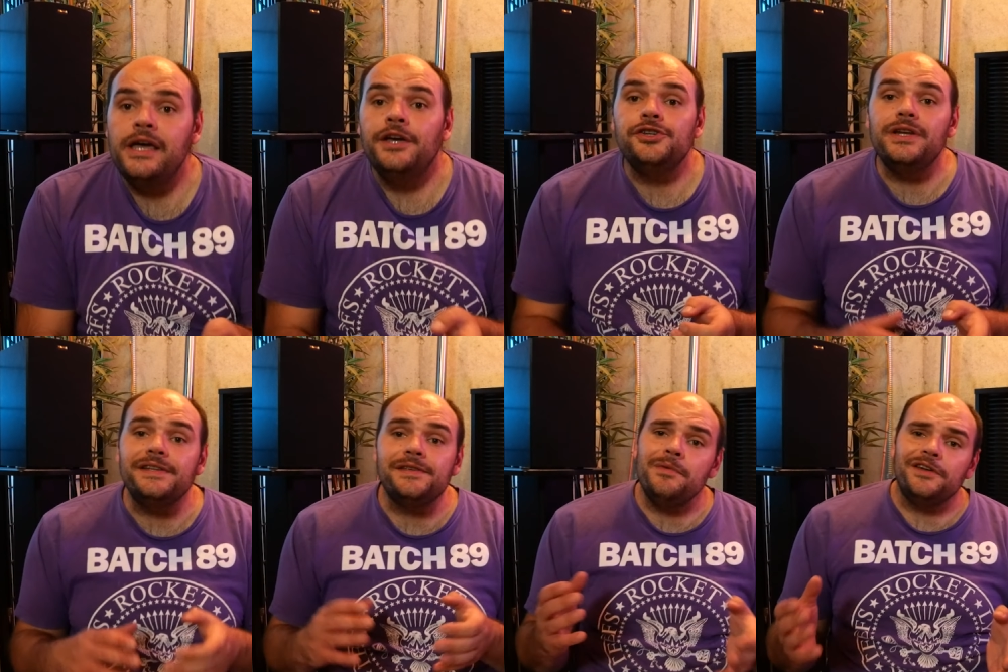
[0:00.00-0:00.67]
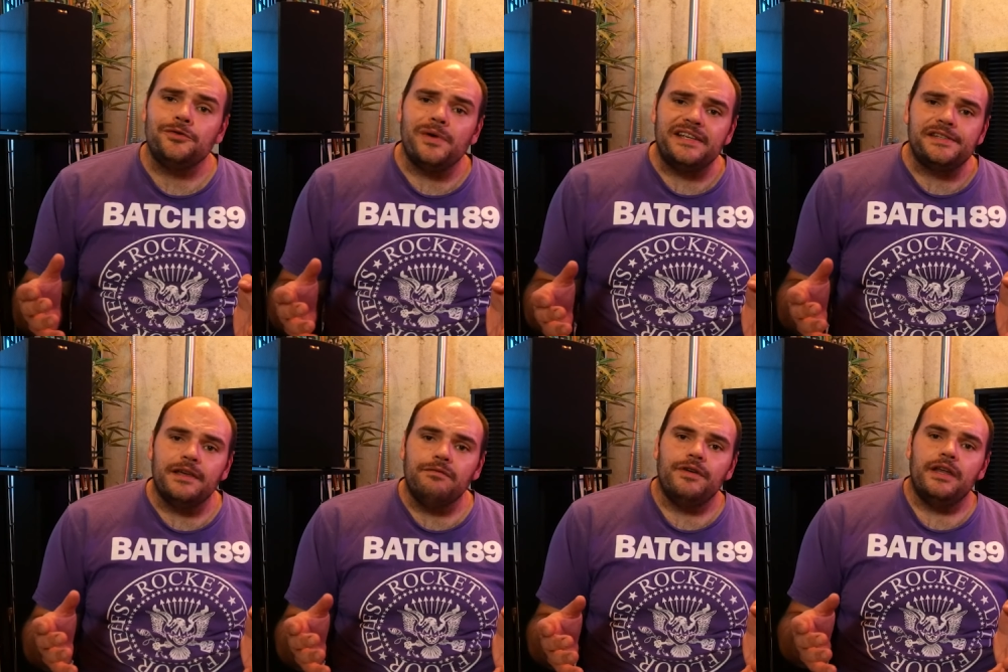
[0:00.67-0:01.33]
She does some
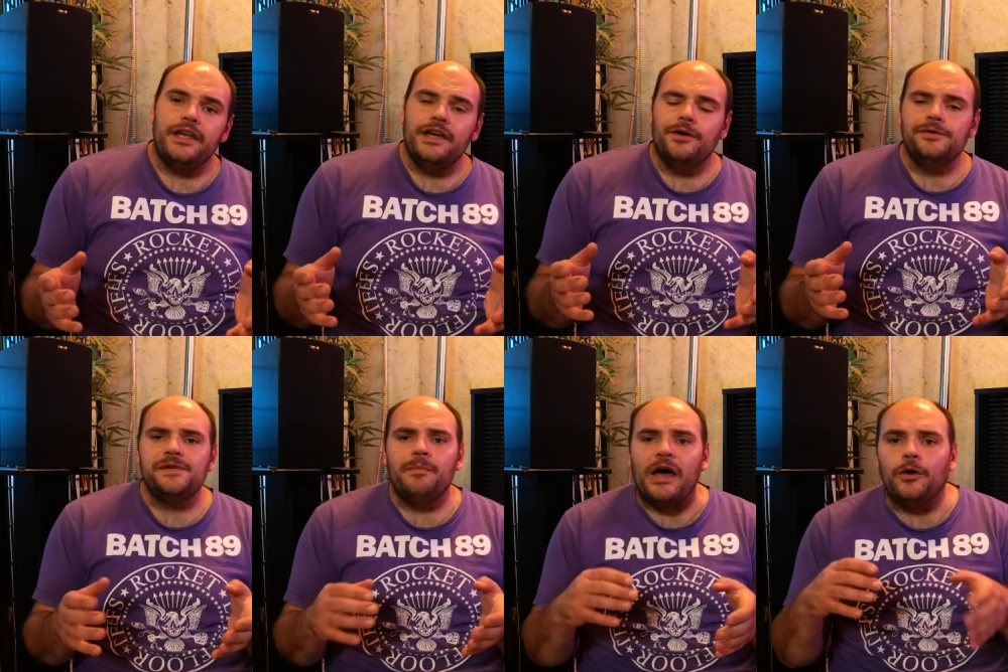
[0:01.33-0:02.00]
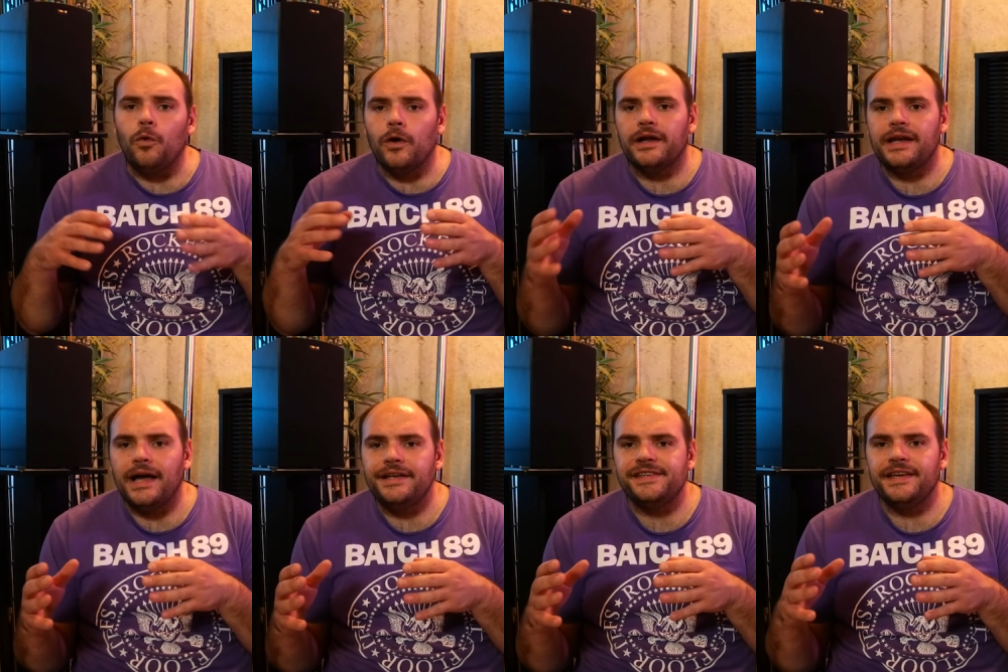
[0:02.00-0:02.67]
interesting videos about
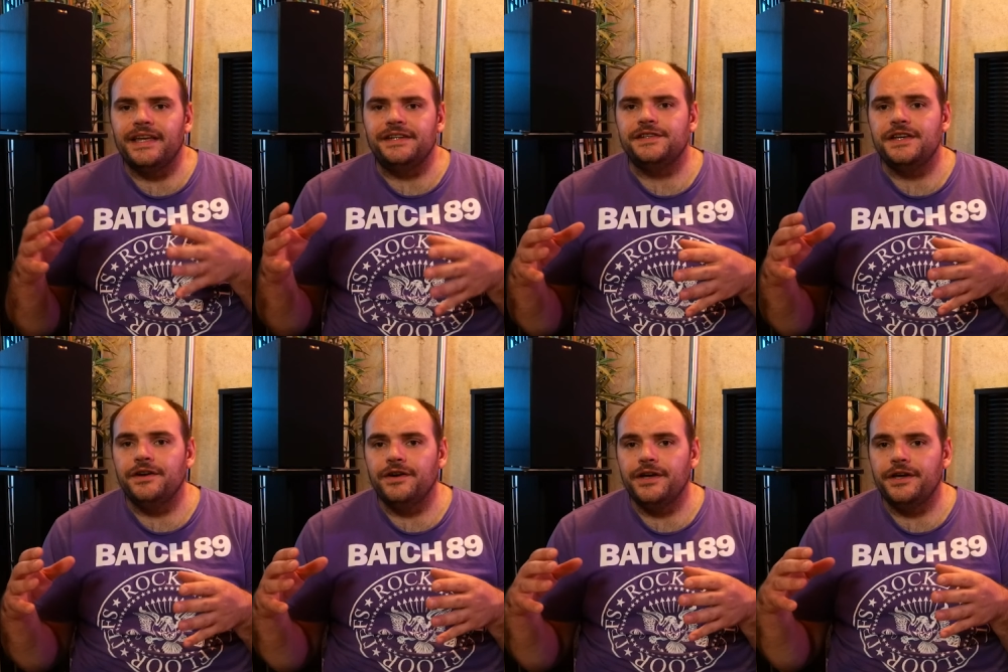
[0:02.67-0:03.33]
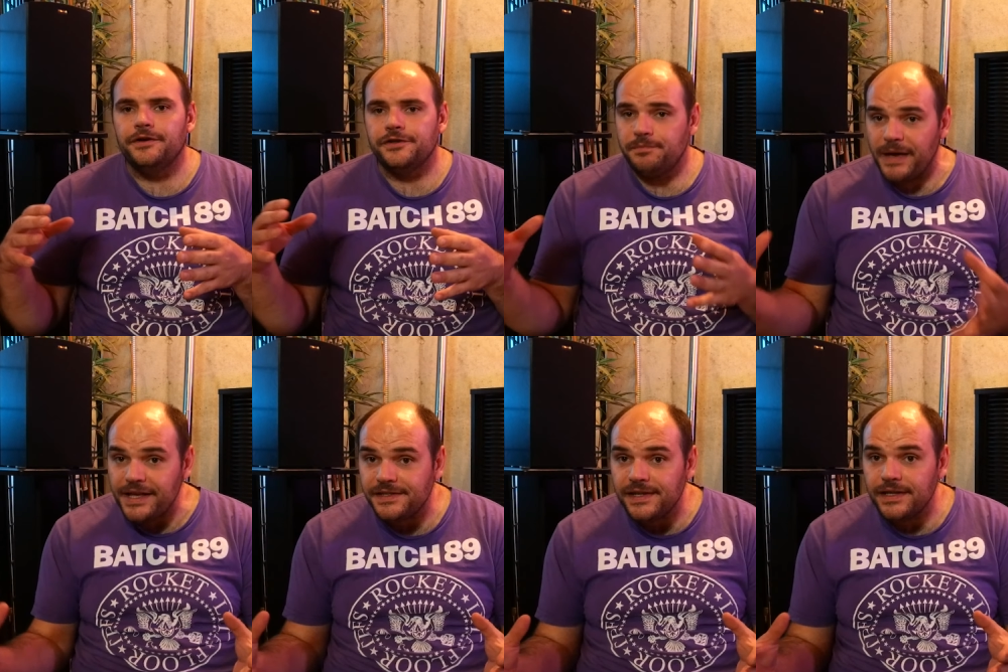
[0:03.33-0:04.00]
organizing interior
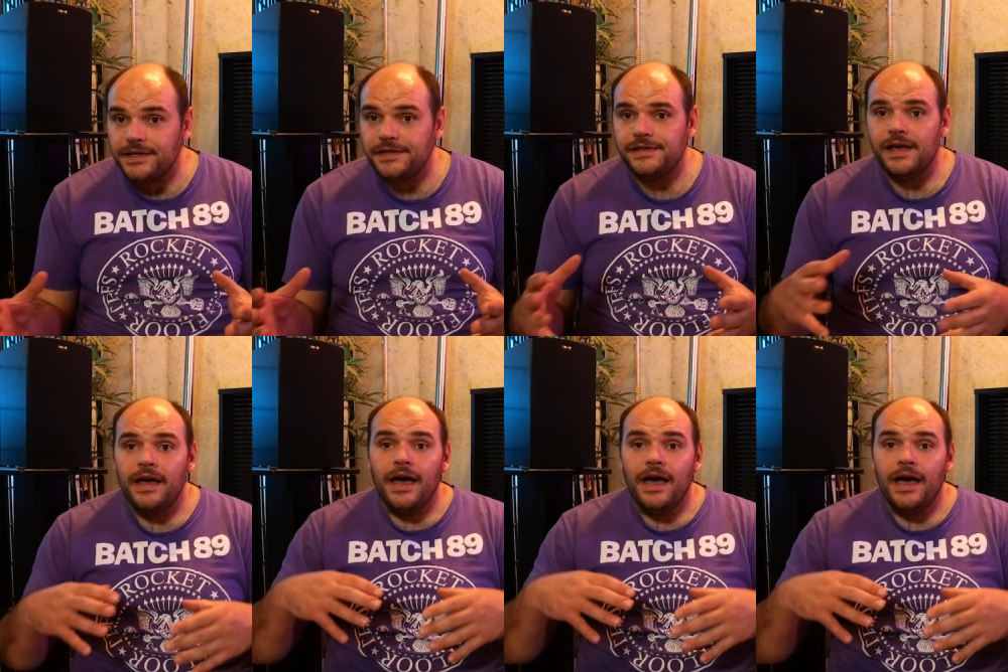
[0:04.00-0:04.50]
spaces,